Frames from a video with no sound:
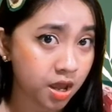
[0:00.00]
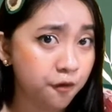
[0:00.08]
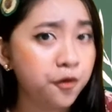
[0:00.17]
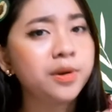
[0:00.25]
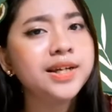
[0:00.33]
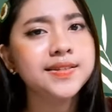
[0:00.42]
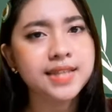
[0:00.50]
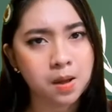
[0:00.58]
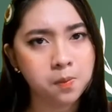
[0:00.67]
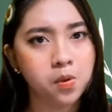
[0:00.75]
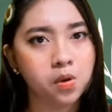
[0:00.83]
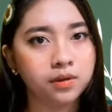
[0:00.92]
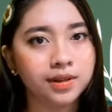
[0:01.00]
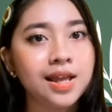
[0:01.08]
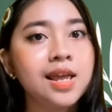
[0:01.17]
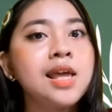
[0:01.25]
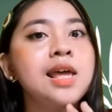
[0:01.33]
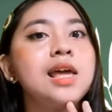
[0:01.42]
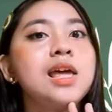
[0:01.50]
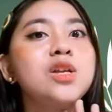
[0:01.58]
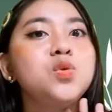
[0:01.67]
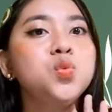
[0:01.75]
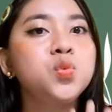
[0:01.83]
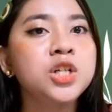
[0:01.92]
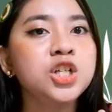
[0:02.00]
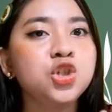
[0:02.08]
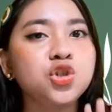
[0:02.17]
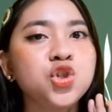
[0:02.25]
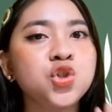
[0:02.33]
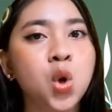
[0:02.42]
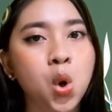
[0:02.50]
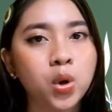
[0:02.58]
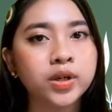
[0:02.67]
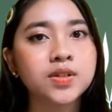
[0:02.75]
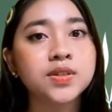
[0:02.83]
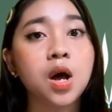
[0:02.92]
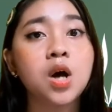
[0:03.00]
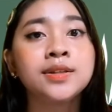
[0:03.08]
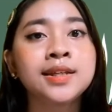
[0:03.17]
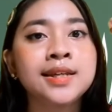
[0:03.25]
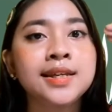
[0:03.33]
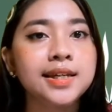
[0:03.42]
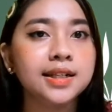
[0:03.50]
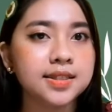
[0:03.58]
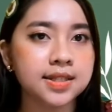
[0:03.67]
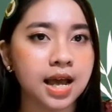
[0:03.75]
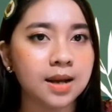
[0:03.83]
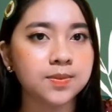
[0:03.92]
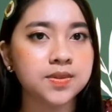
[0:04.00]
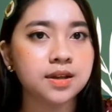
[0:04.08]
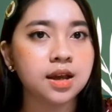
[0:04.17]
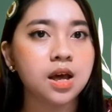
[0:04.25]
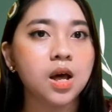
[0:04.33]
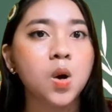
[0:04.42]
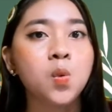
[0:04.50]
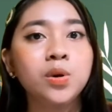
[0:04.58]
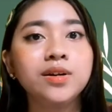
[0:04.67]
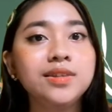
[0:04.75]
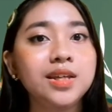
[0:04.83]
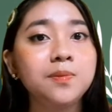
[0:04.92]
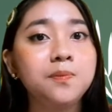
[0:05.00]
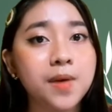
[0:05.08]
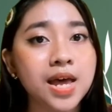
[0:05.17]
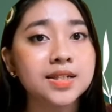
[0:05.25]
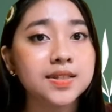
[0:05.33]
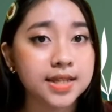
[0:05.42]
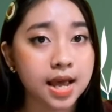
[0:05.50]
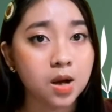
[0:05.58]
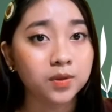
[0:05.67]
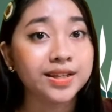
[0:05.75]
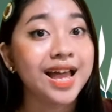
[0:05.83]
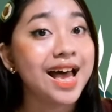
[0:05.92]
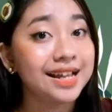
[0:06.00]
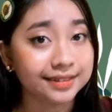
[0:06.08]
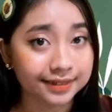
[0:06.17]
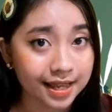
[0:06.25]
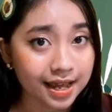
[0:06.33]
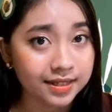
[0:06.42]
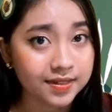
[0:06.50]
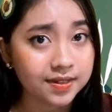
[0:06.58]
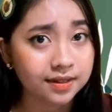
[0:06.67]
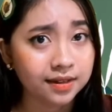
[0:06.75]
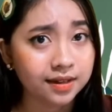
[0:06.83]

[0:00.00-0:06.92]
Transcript: For example, in rich soils on hilltops where they bed down at night.